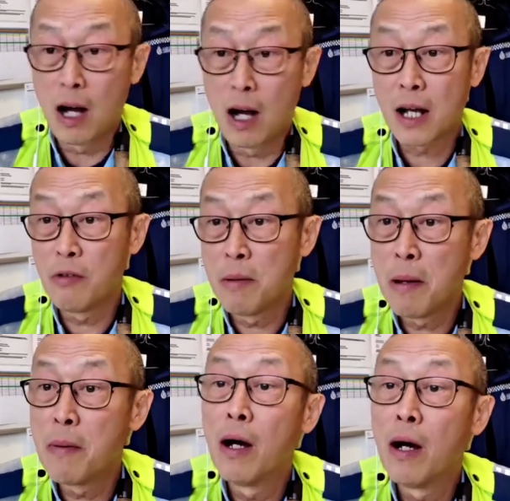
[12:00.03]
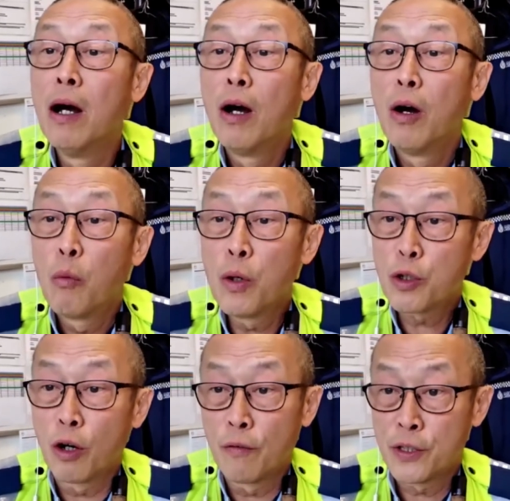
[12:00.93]
I can't remember which
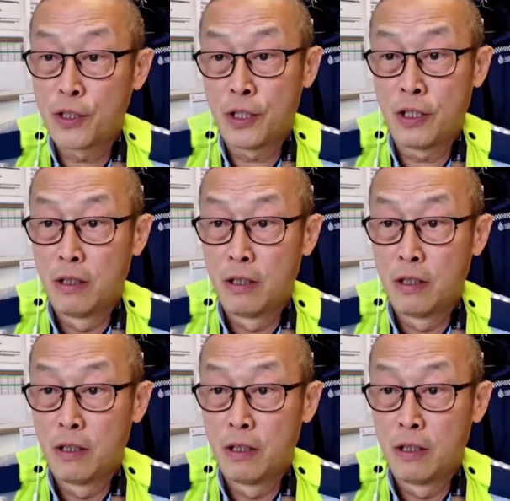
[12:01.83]
officer